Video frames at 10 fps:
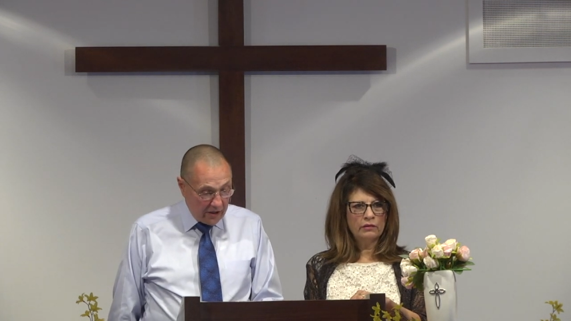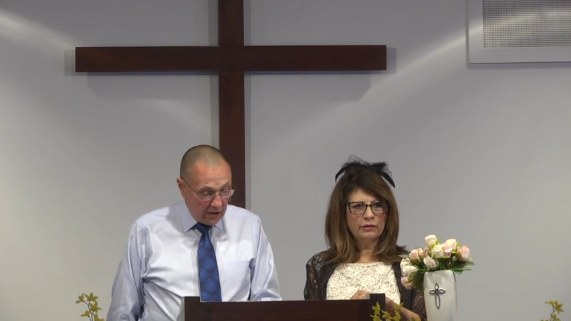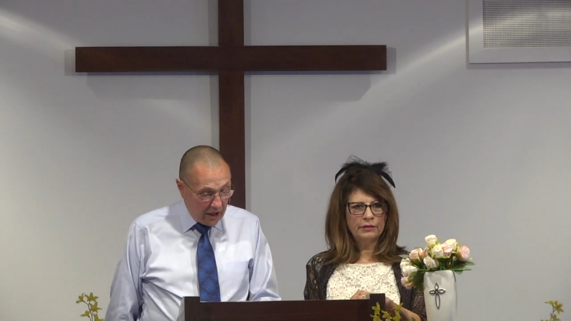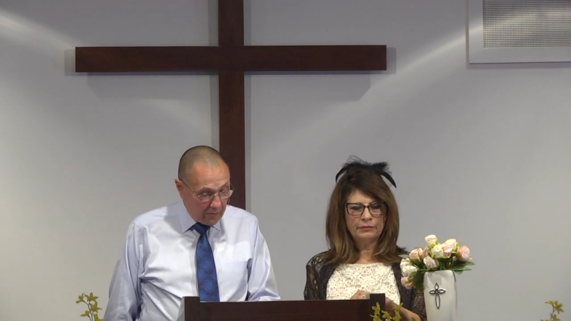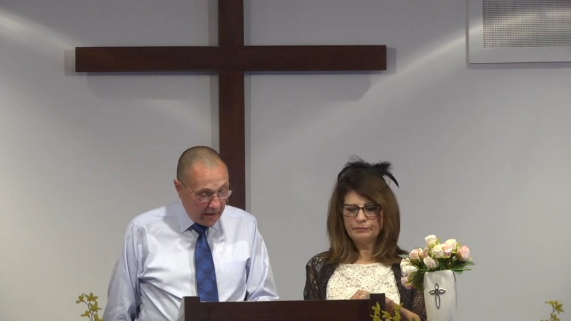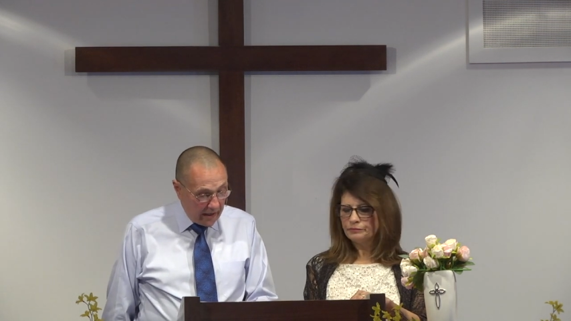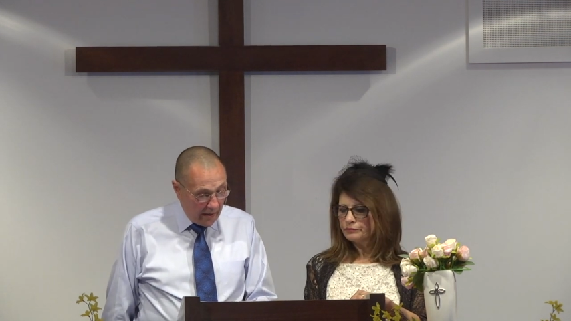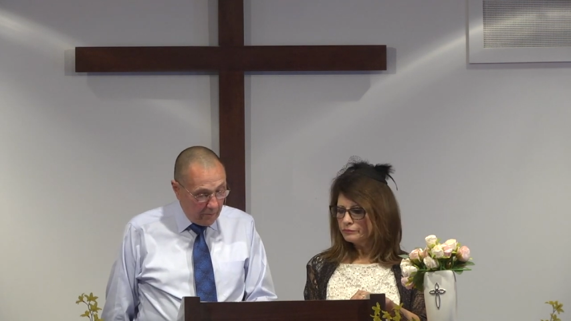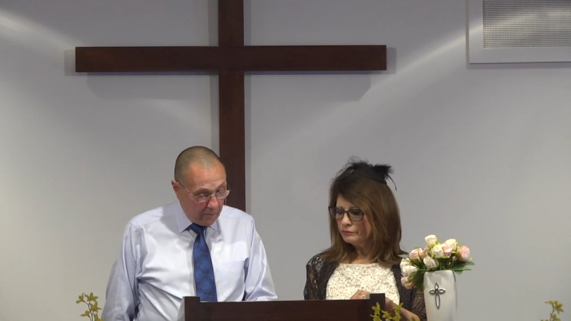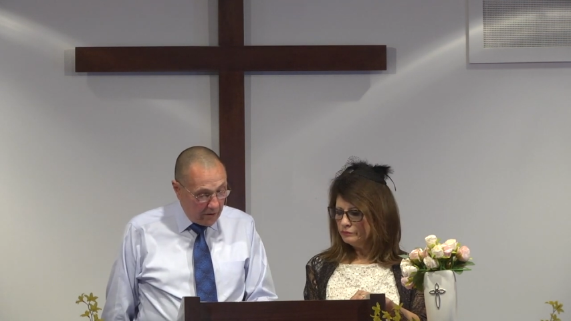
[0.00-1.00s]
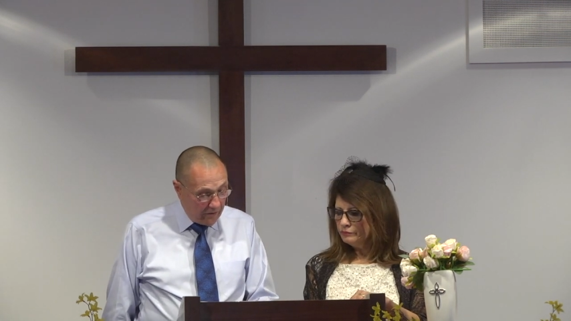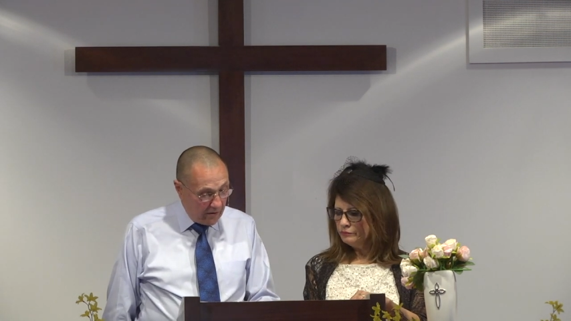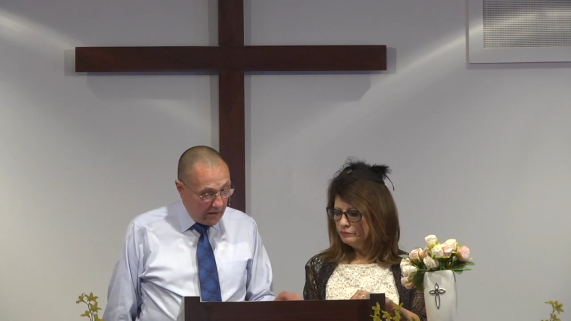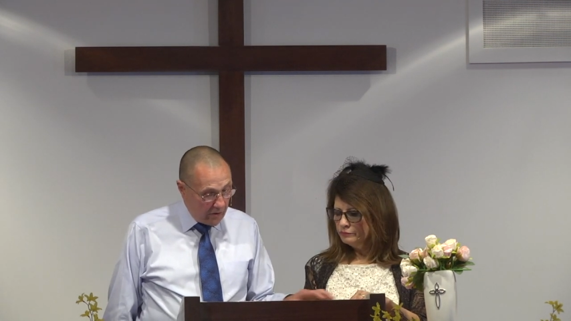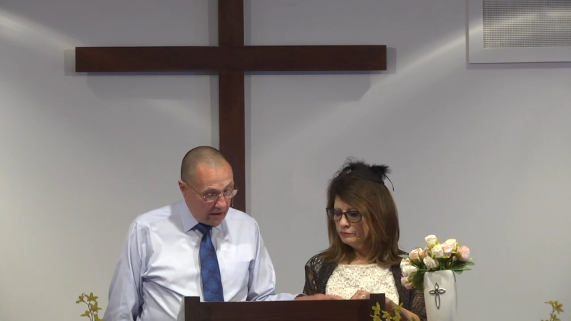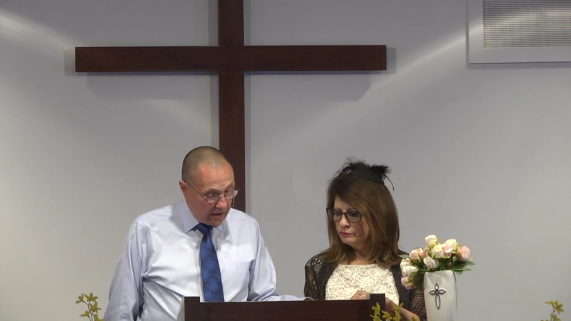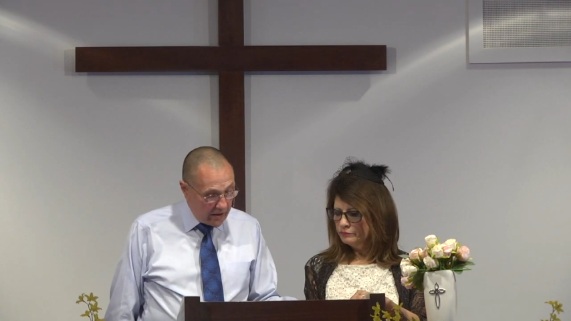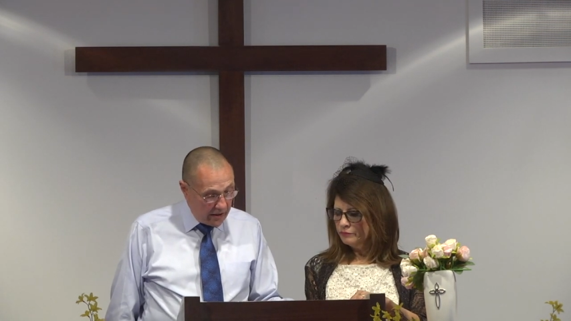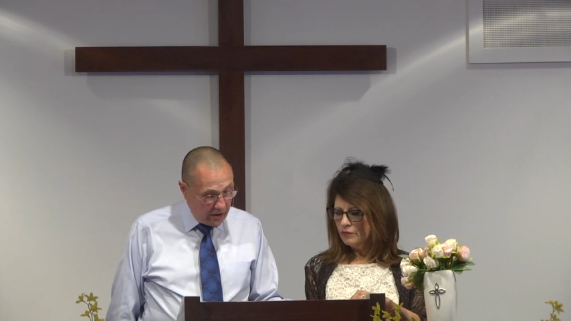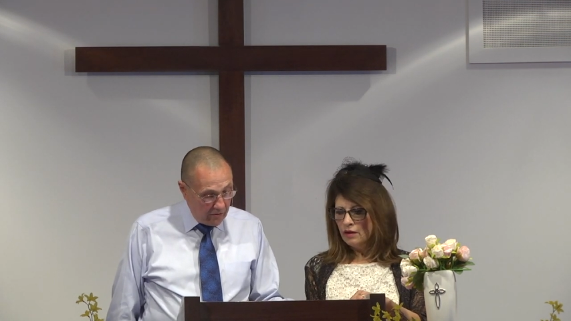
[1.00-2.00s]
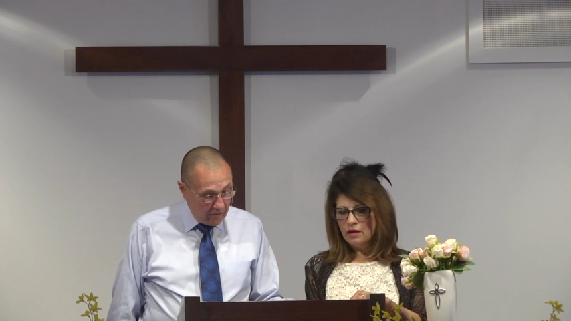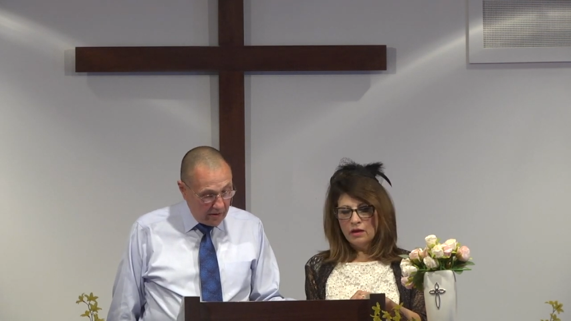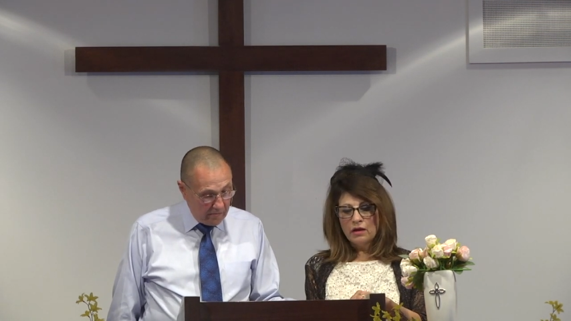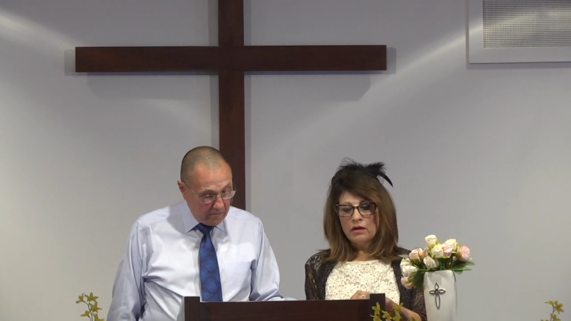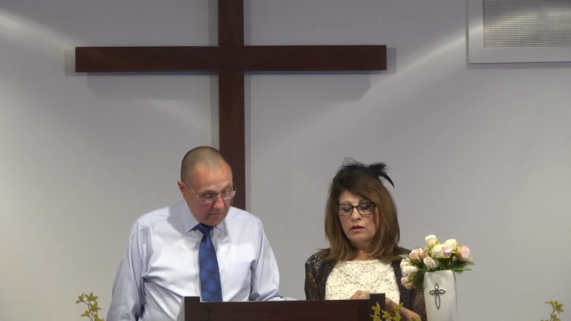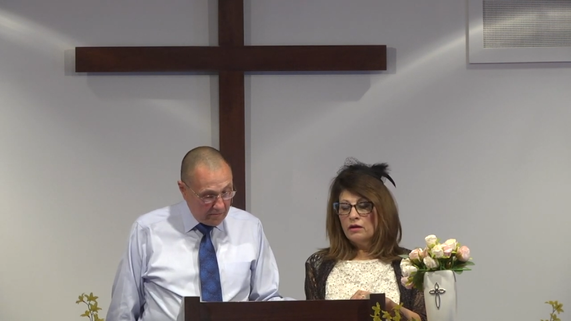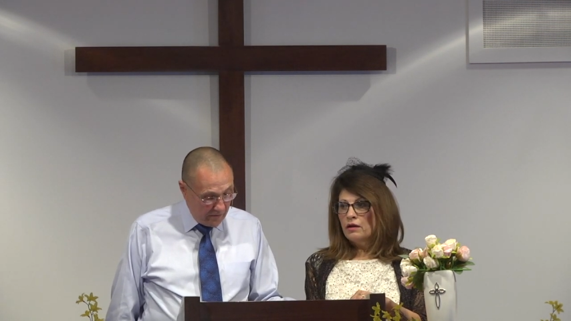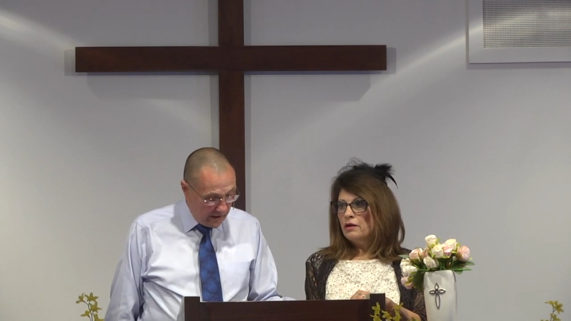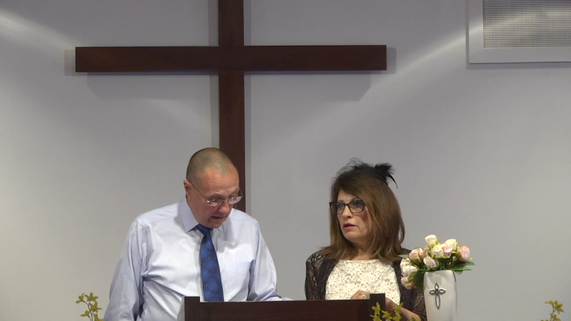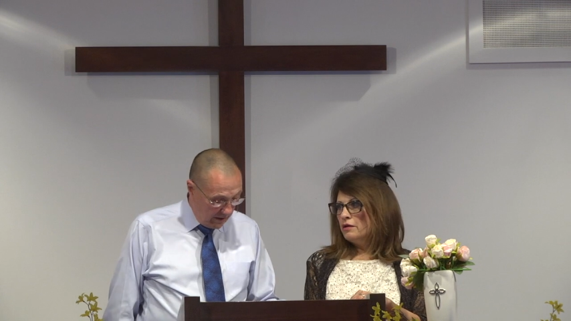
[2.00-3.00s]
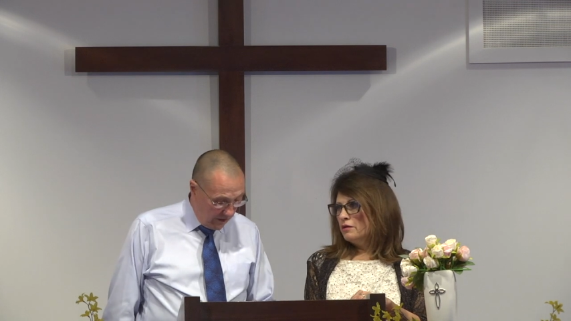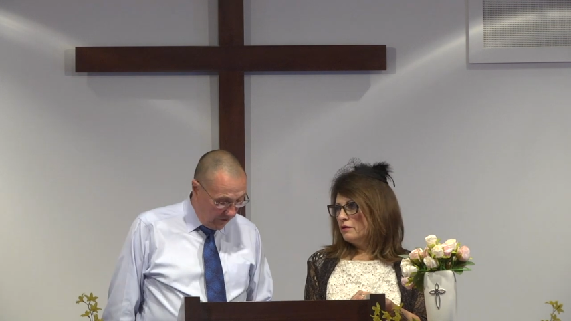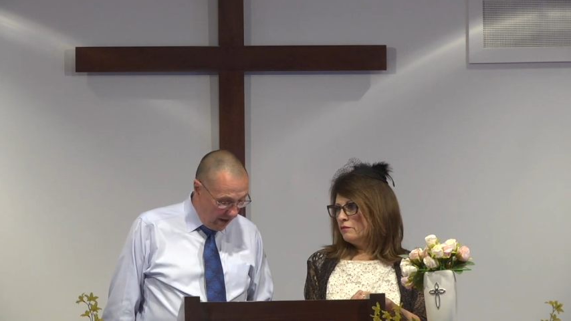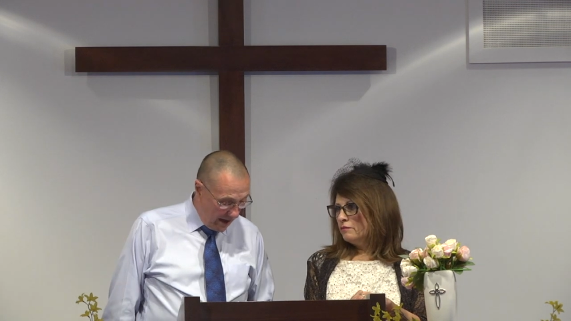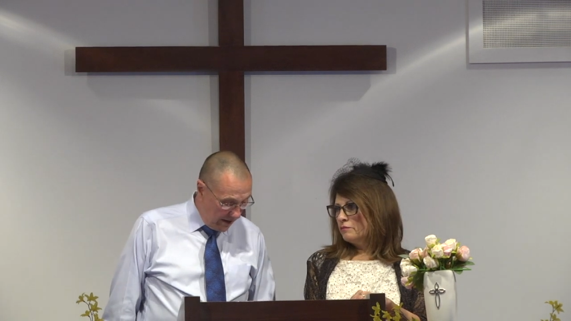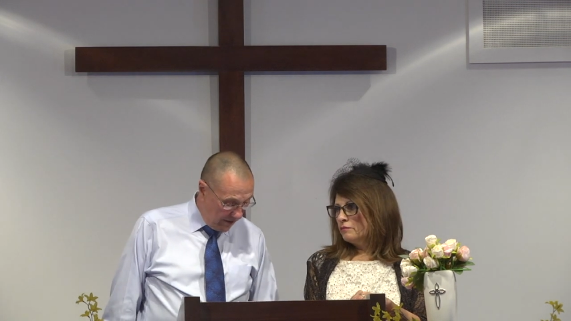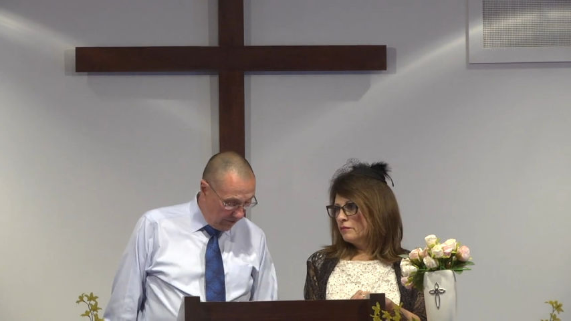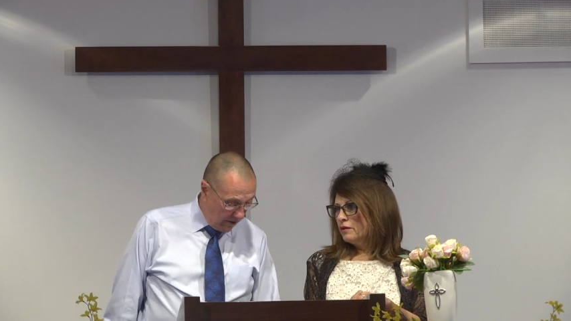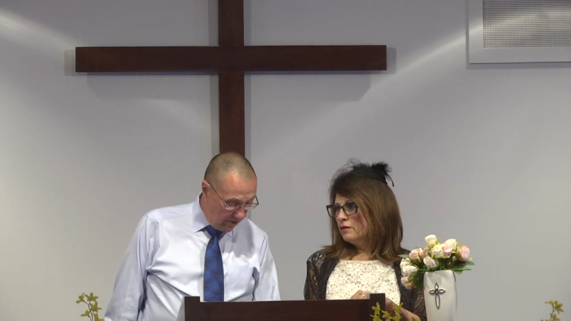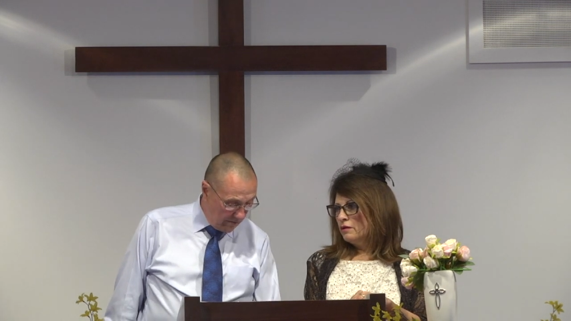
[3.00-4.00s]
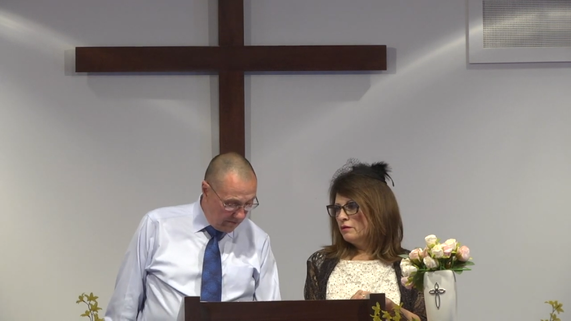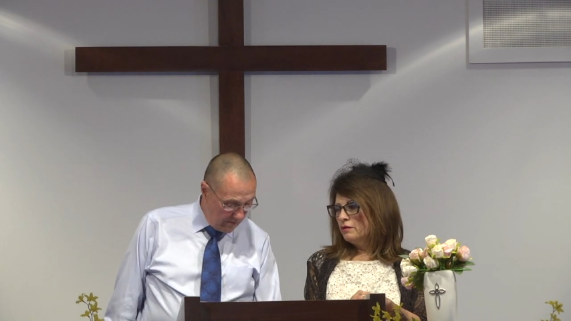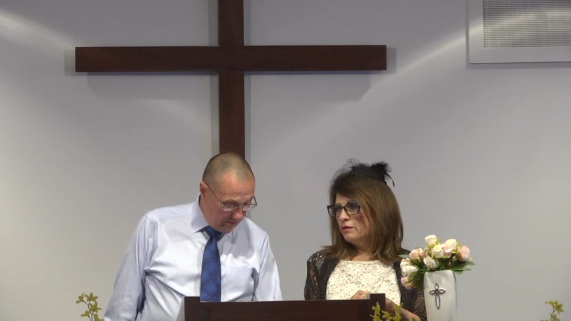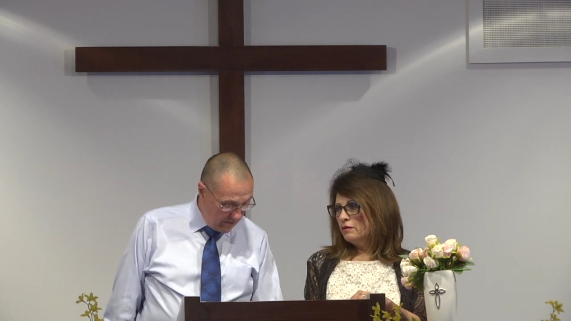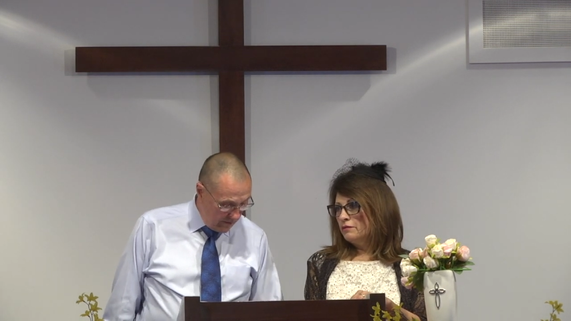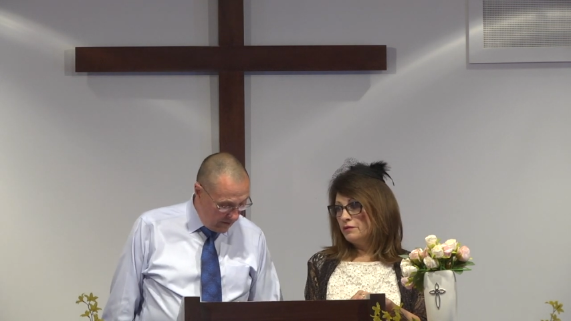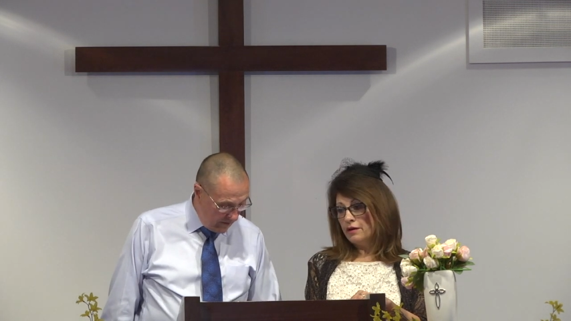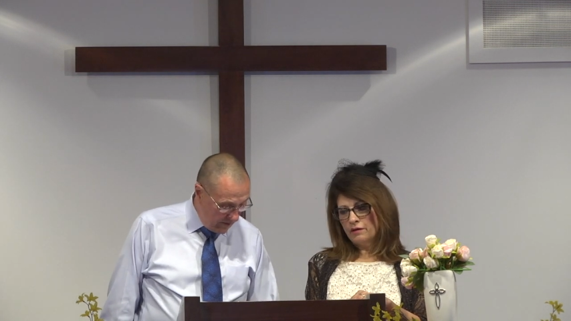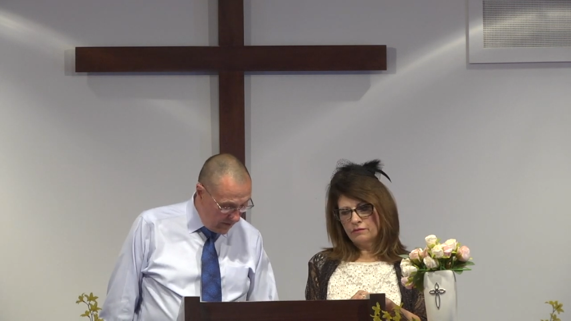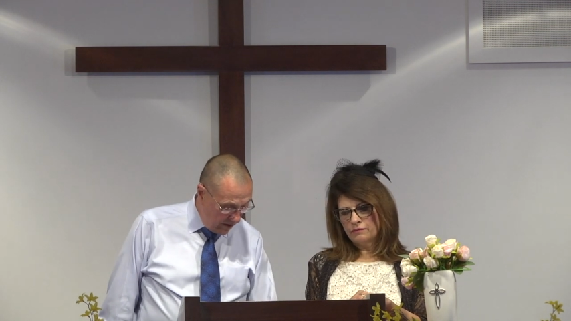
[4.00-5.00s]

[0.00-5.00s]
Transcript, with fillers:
Speaker 1: So let's pick it up. You feel i have got to continue? Uh, you got a little frog in your throat? Yeah. You